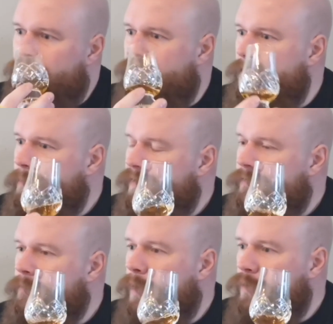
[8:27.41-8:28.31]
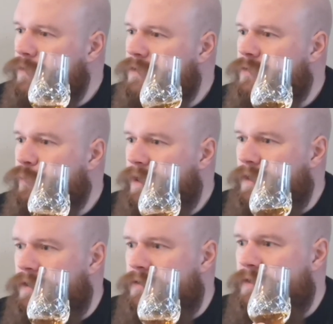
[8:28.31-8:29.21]
little bit of moldy
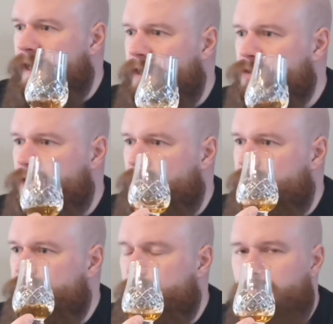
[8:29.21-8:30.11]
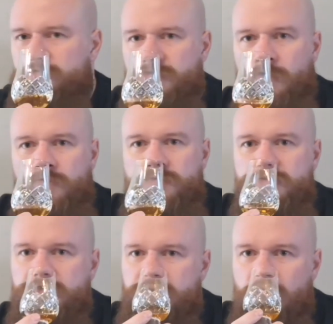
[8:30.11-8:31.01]
sweetness actually from those
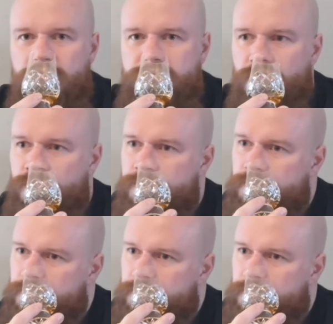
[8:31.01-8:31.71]
oaks also.